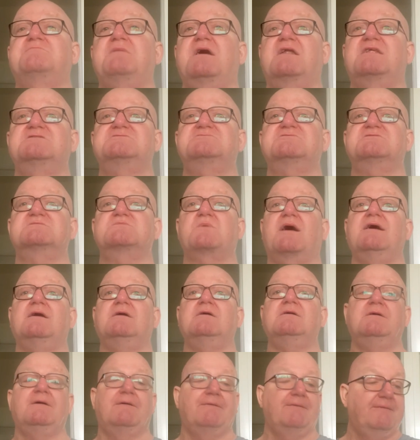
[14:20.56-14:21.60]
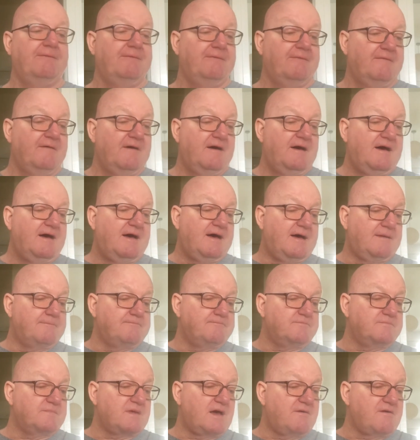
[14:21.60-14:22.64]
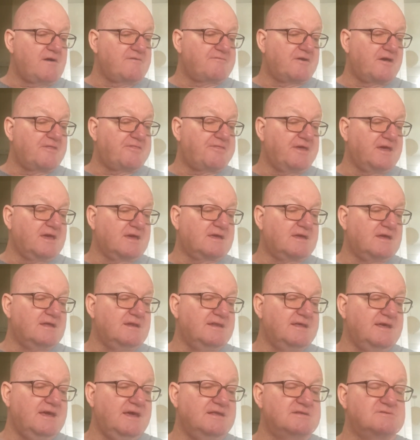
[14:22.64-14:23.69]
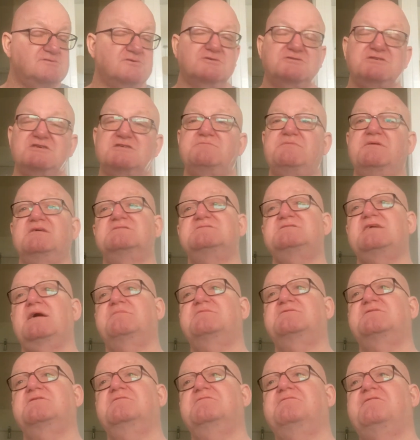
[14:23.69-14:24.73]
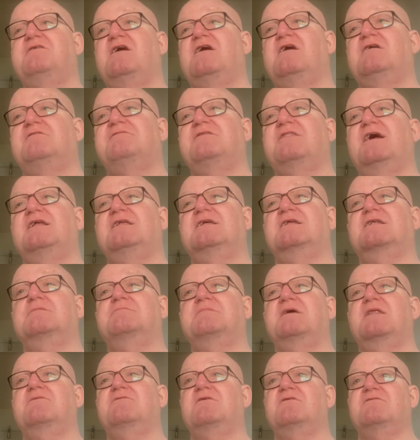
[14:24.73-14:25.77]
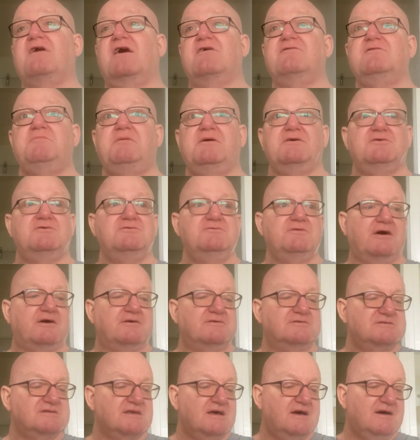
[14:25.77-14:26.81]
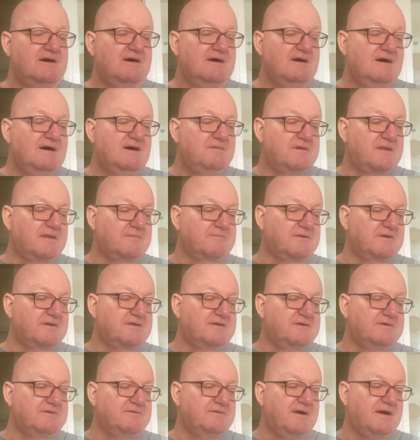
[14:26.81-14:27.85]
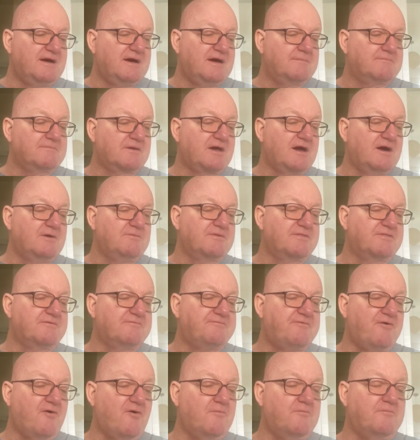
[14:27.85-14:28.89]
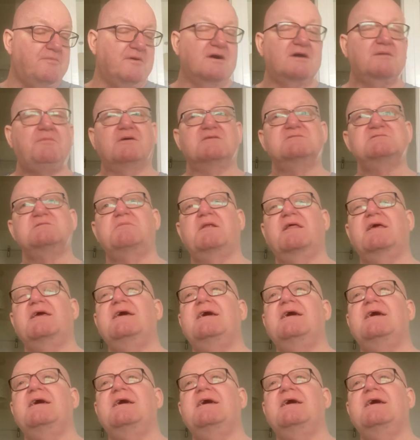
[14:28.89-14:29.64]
of manager as well. However, I think Leeds will just be a step too far for that little mini revival, but who knows? But I'm going to go with the form book possibly